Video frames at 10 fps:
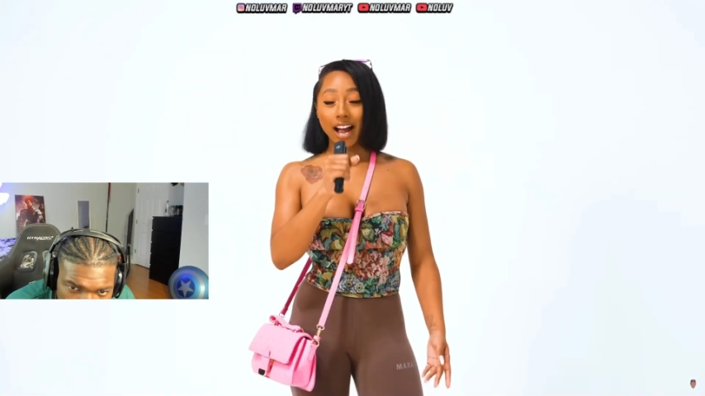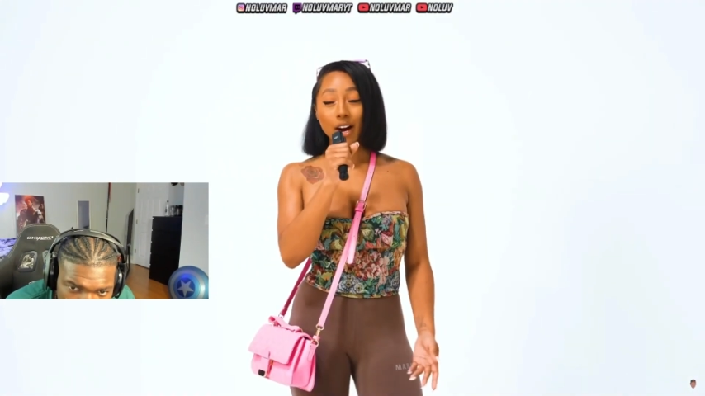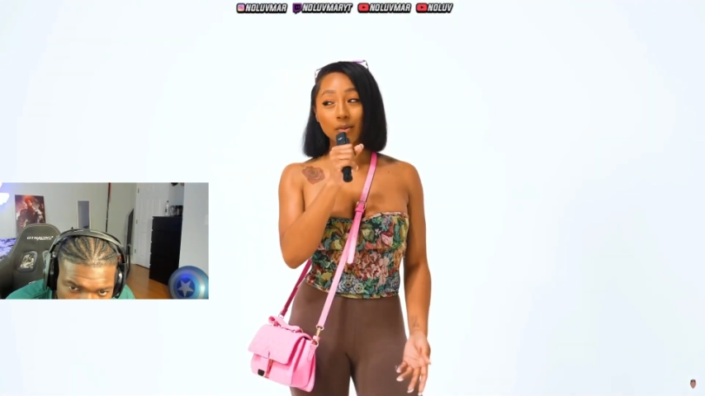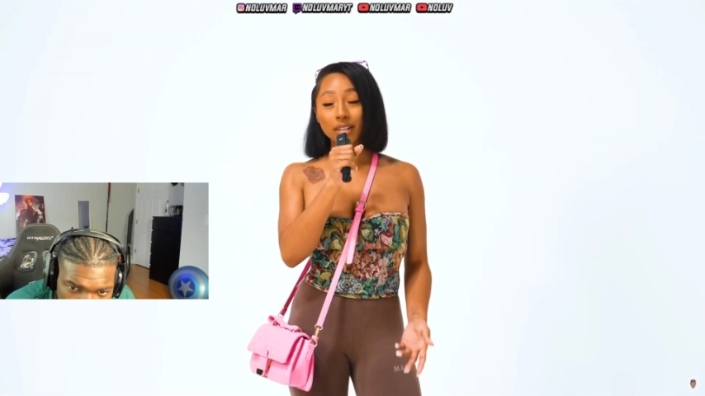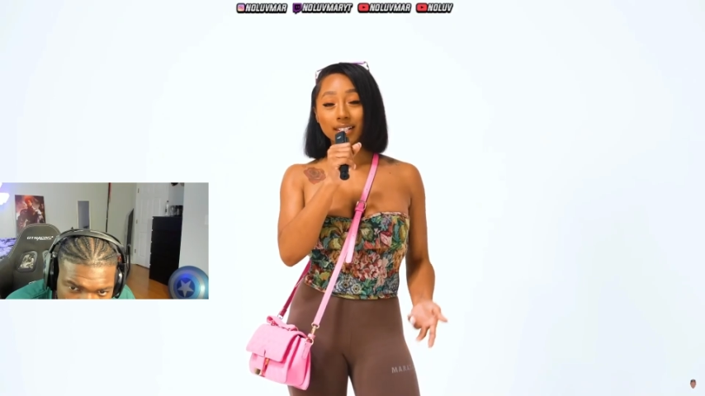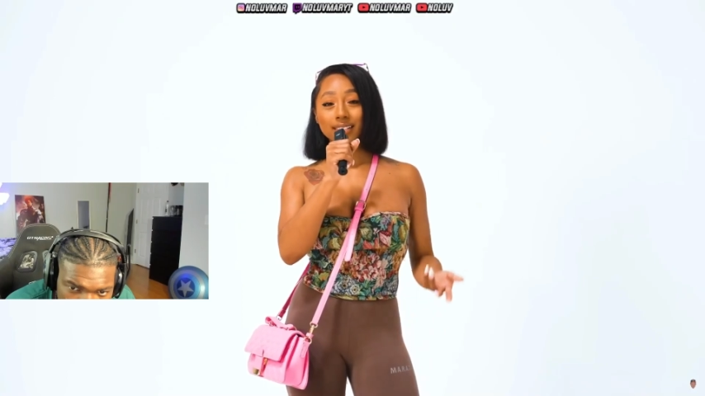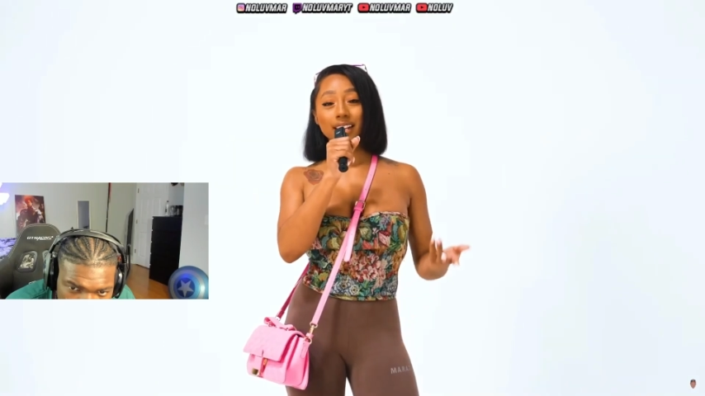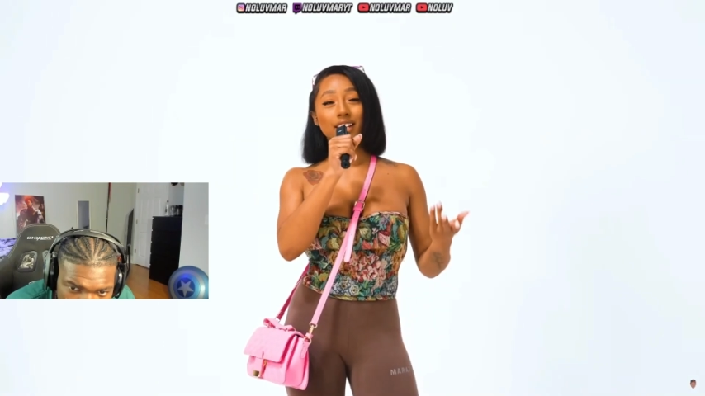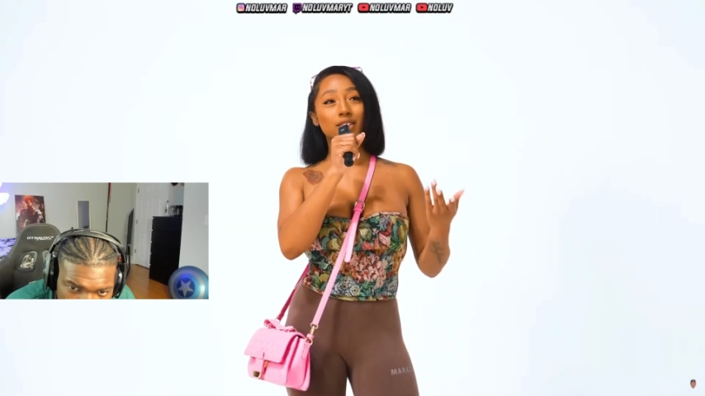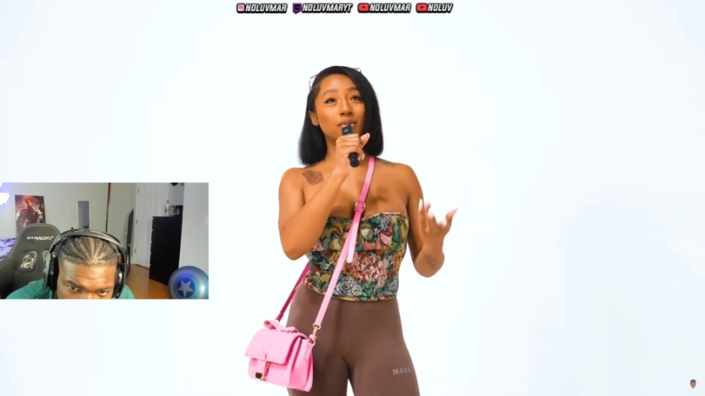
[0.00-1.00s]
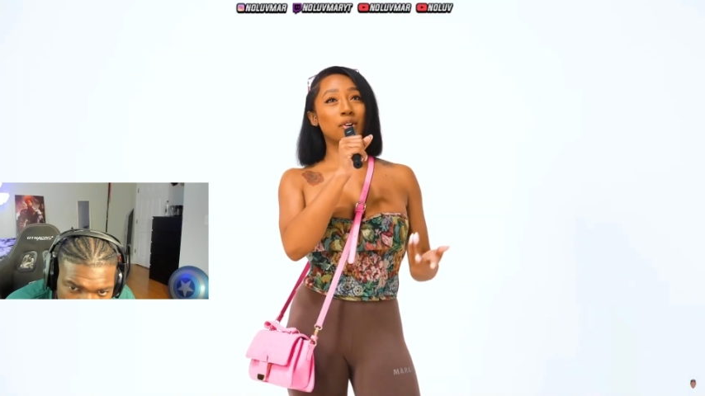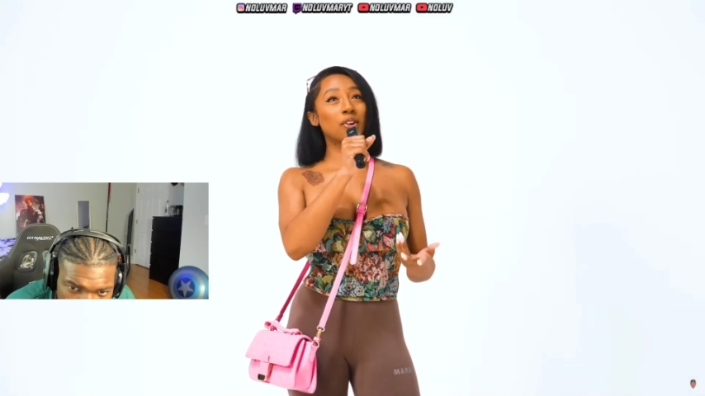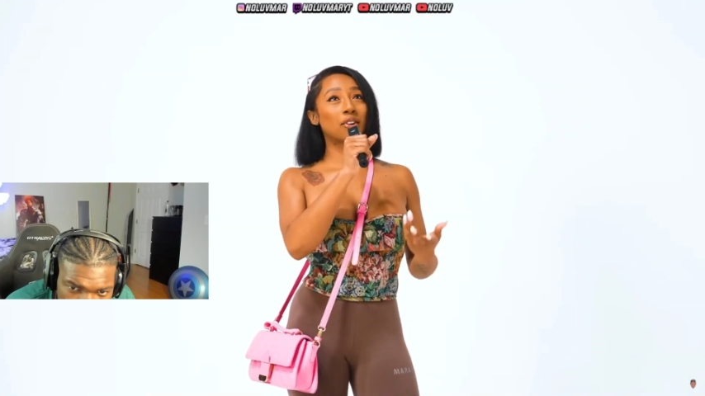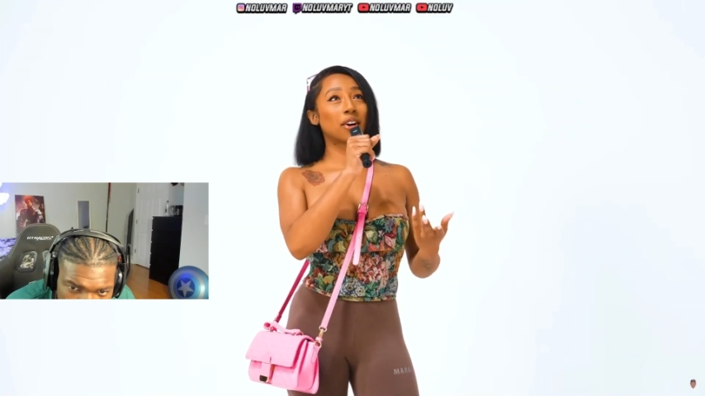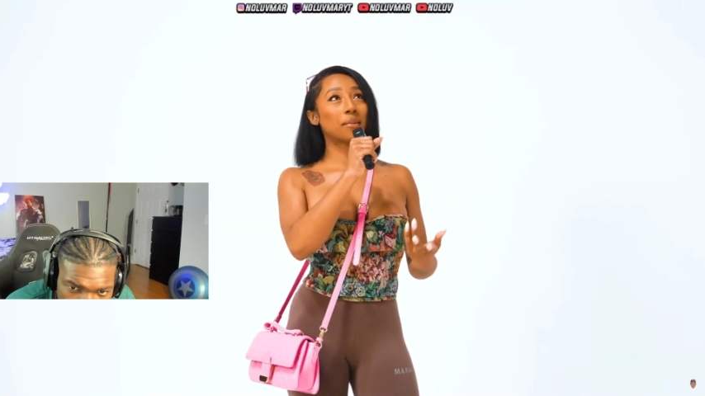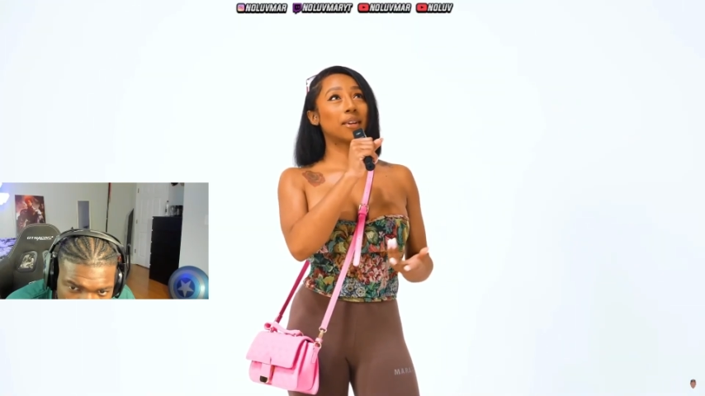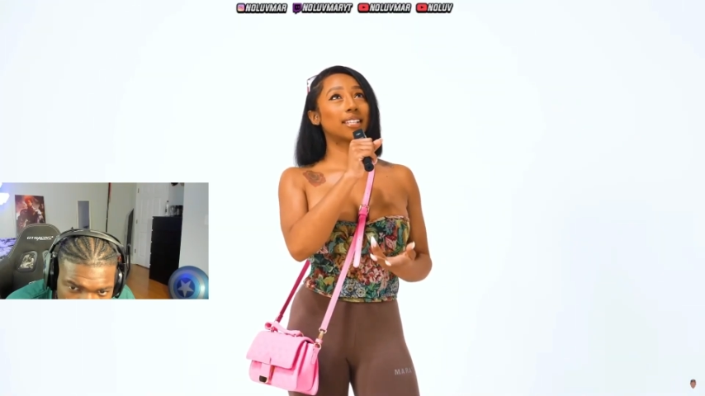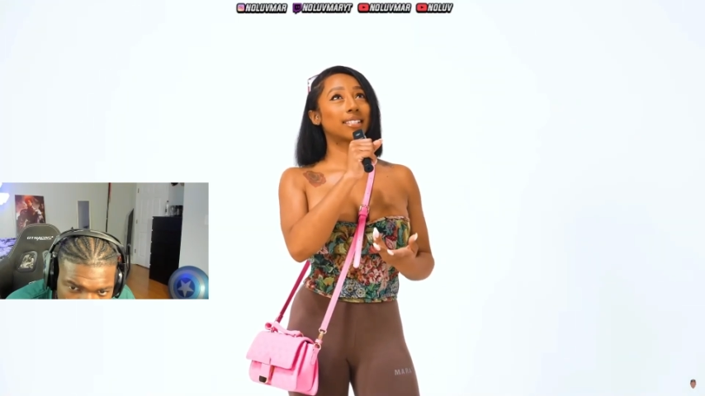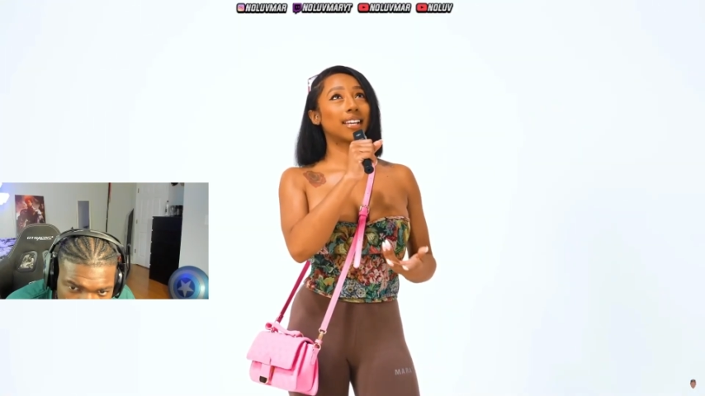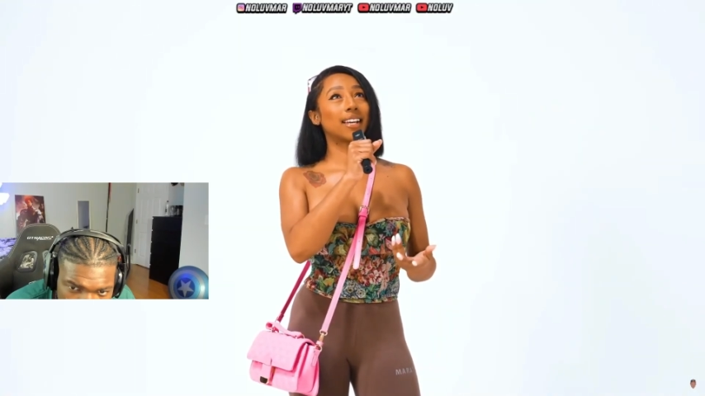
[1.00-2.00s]
I wouldn't say it's wrong. I'm
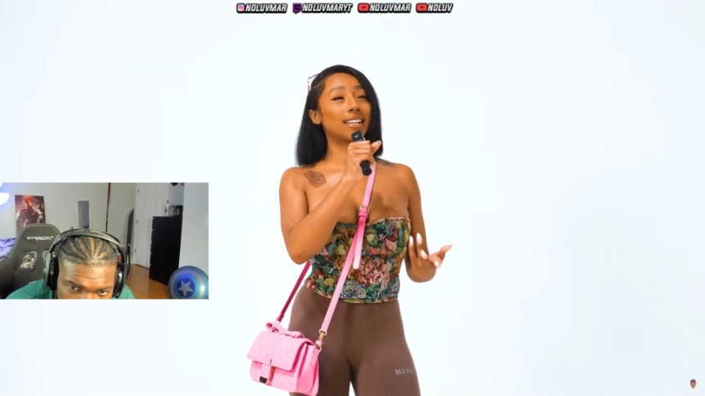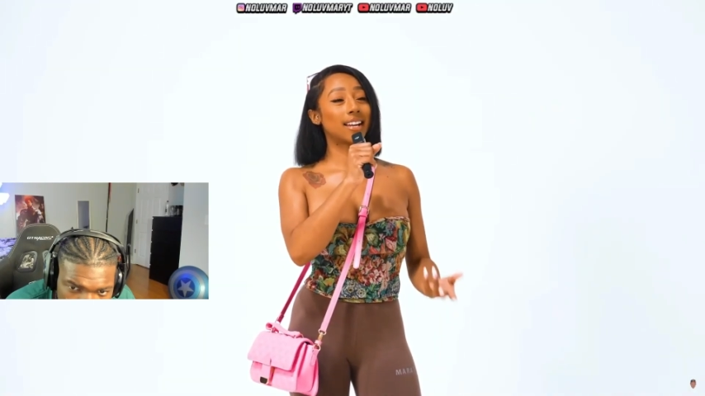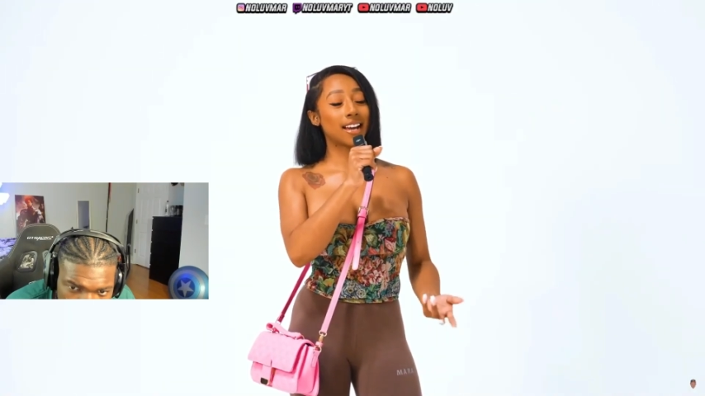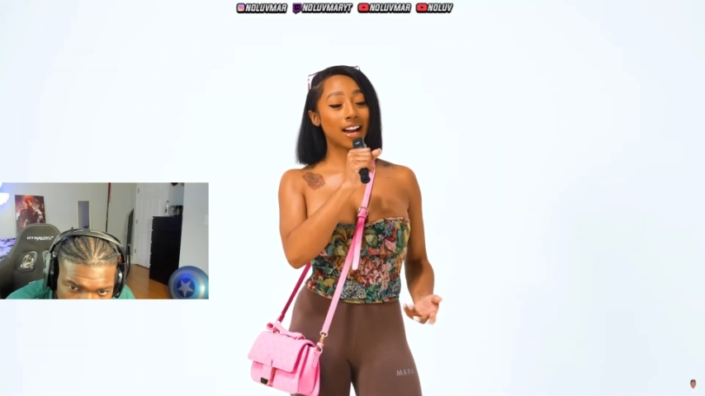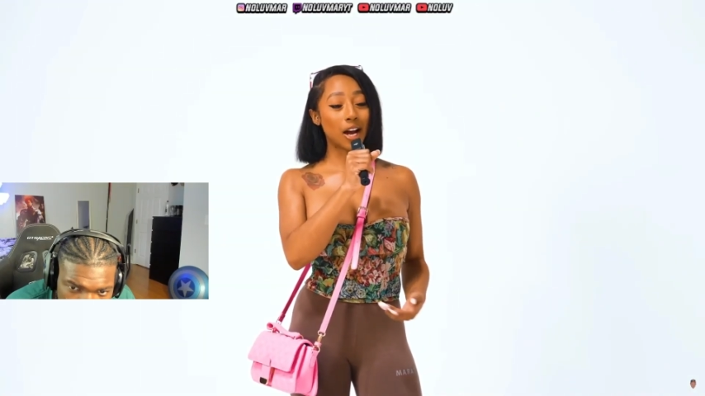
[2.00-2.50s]
not saying that.